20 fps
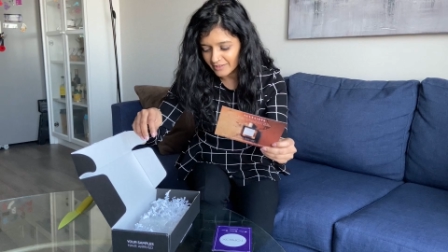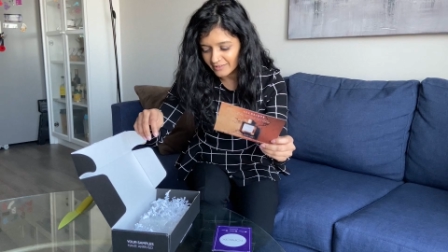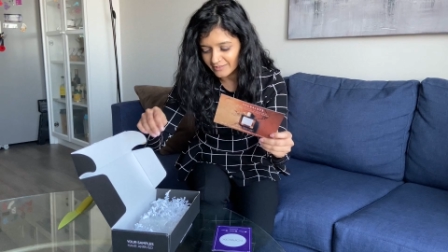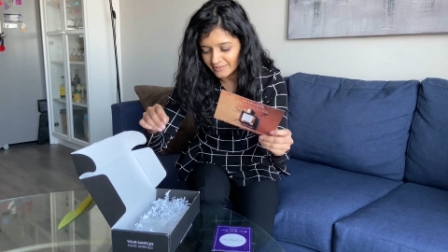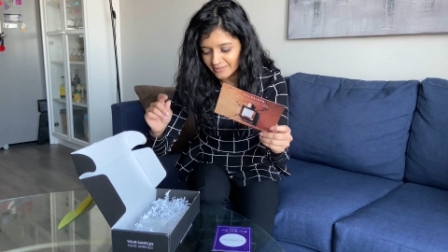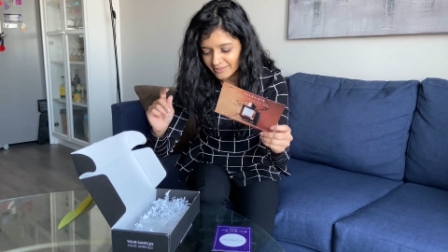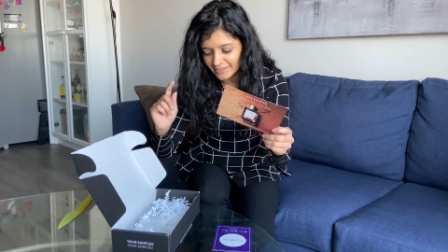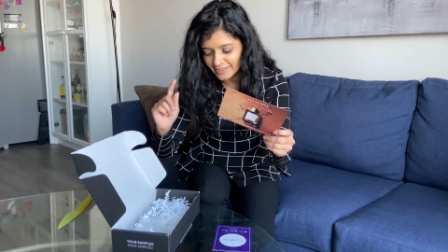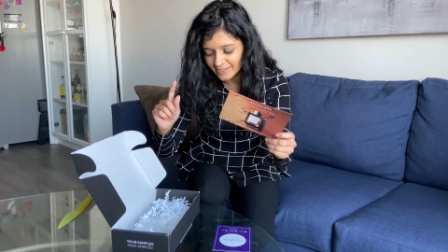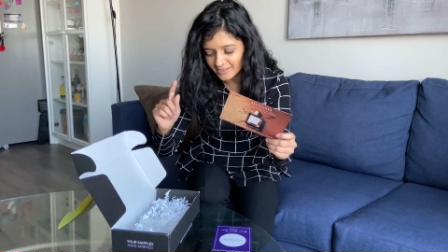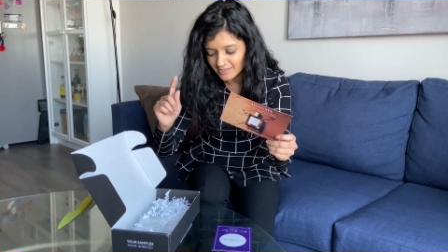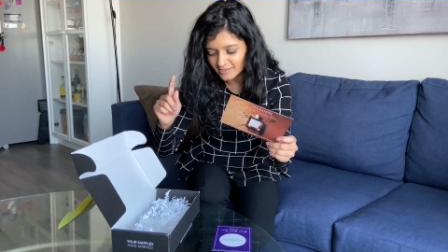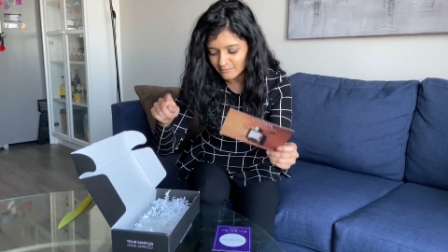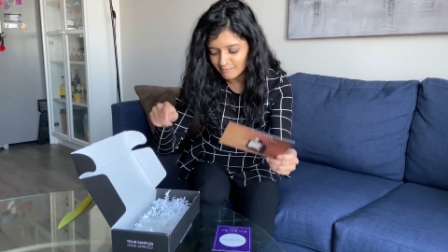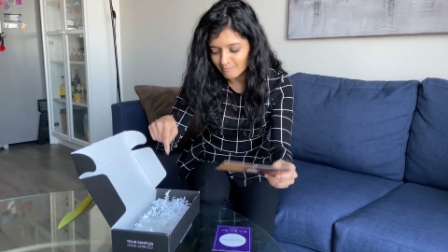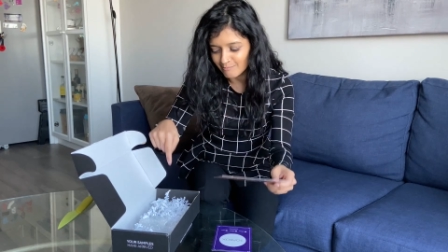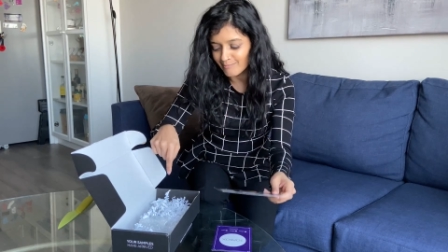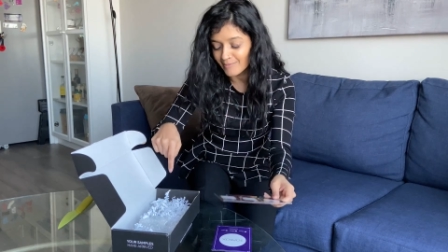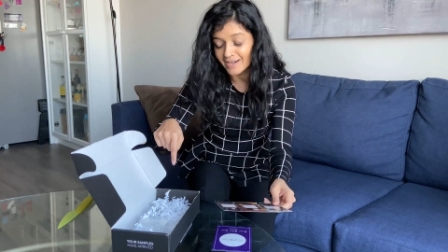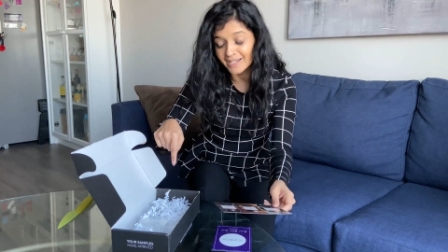This
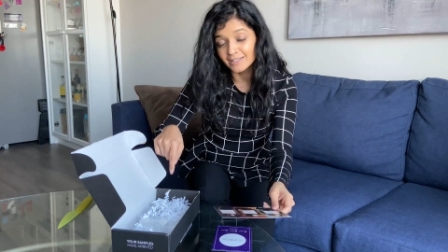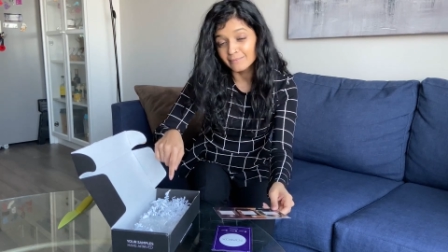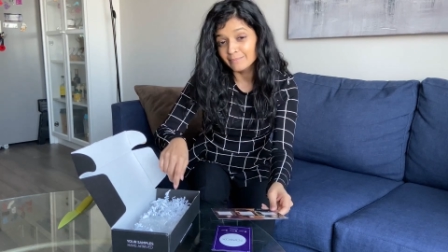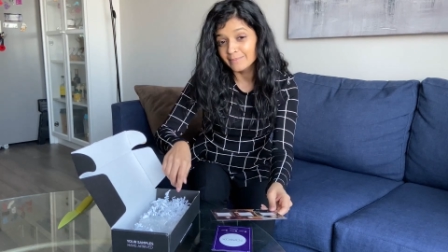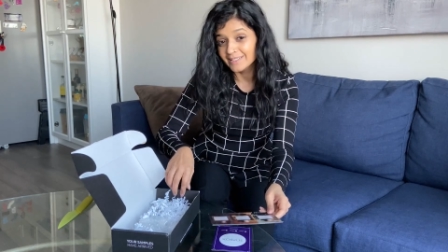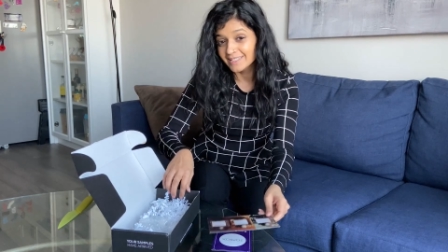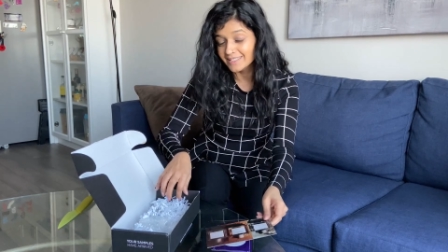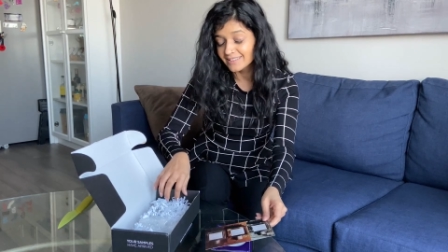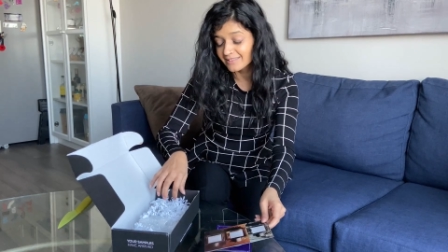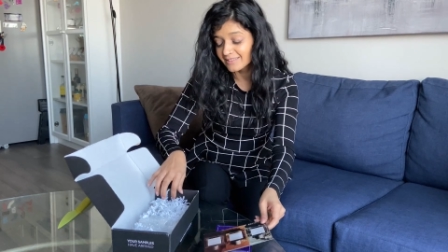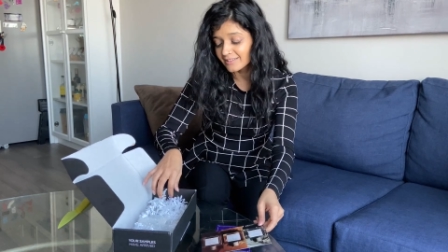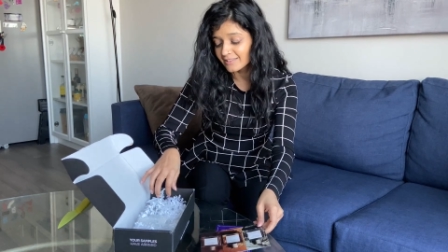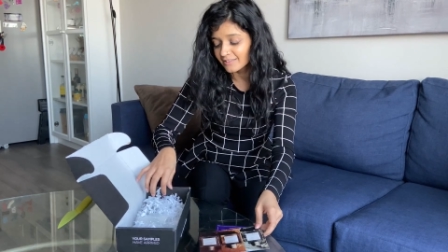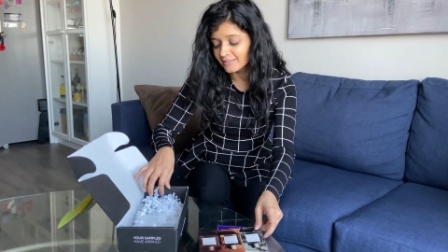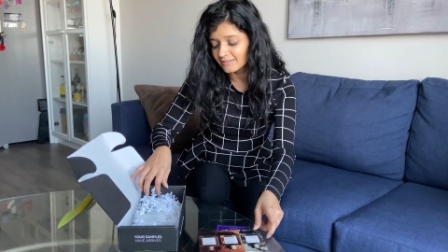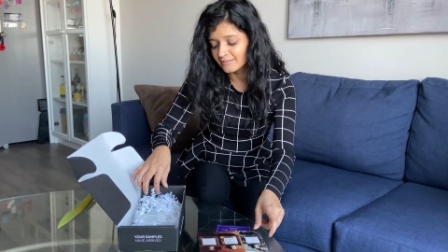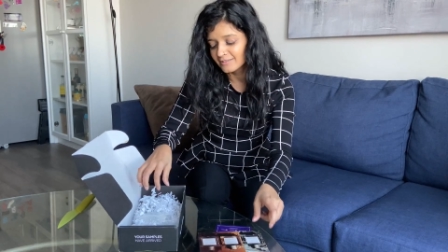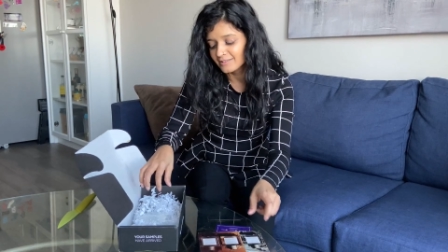might be in there.